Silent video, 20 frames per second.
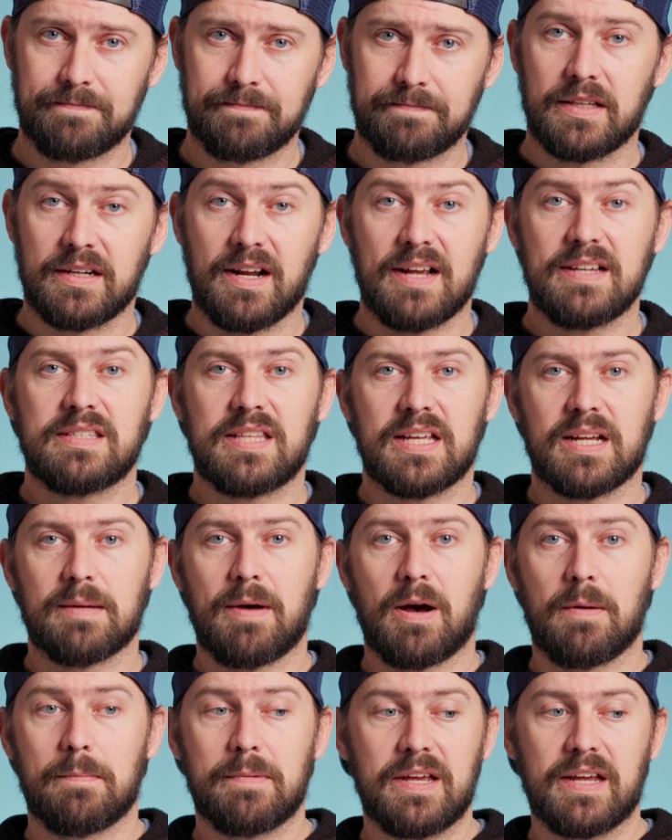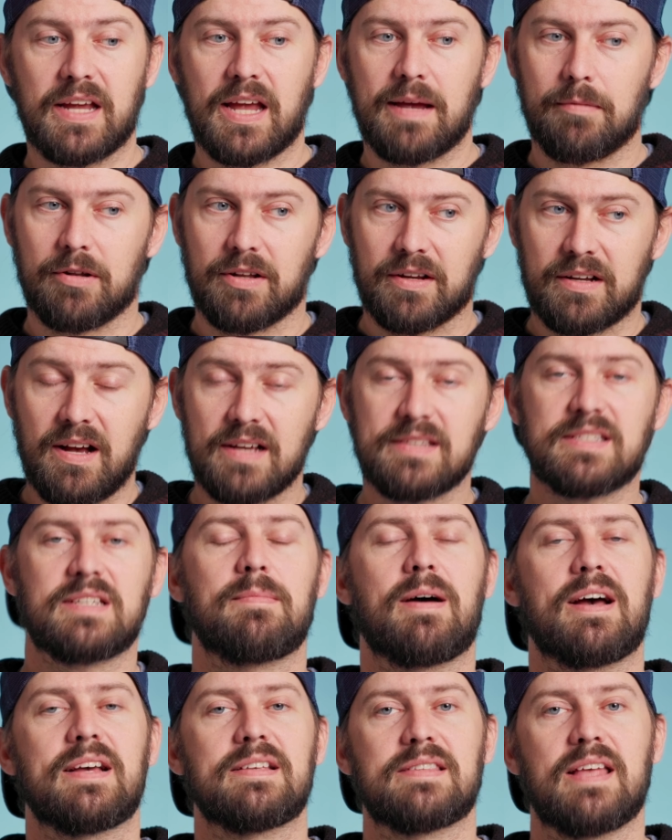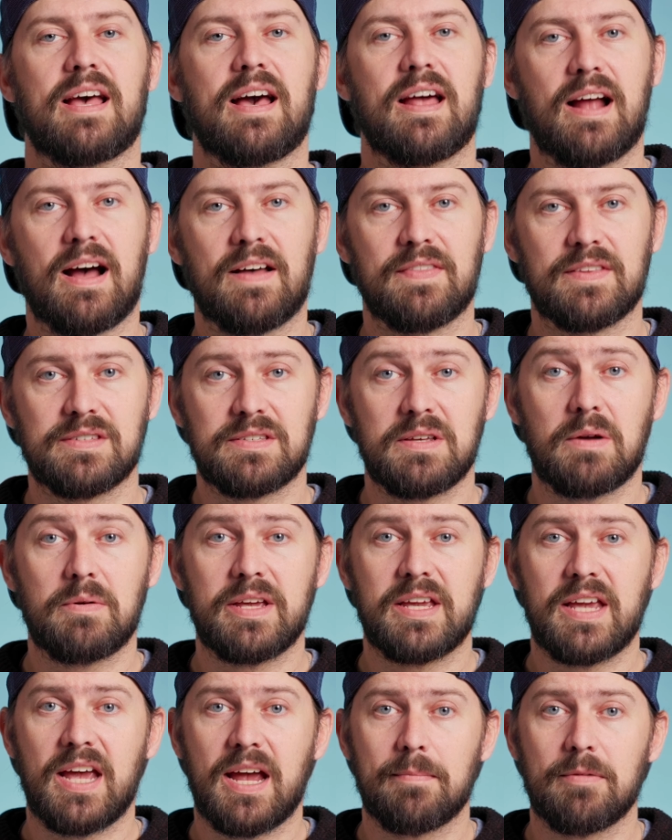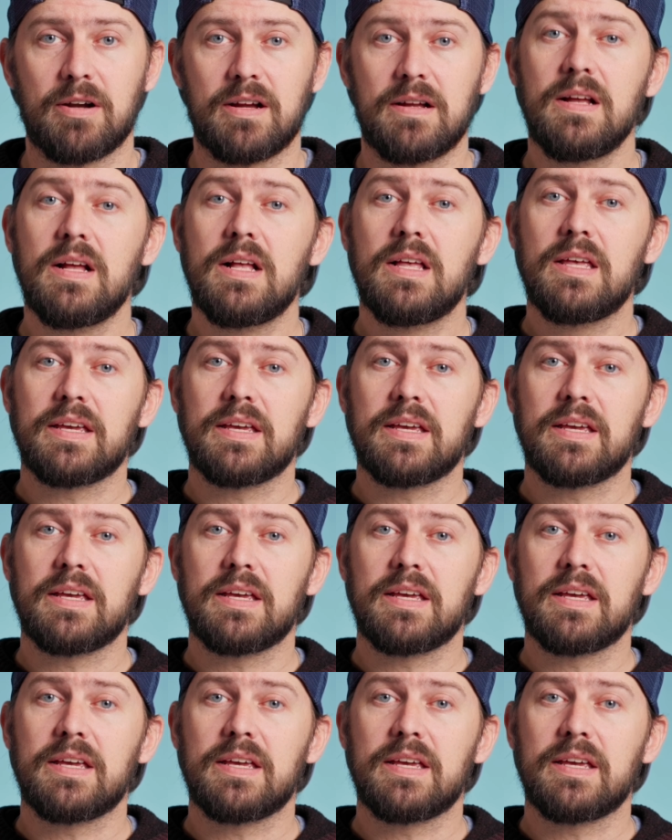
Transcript: The nice thing about being able to customize that on the Sony camera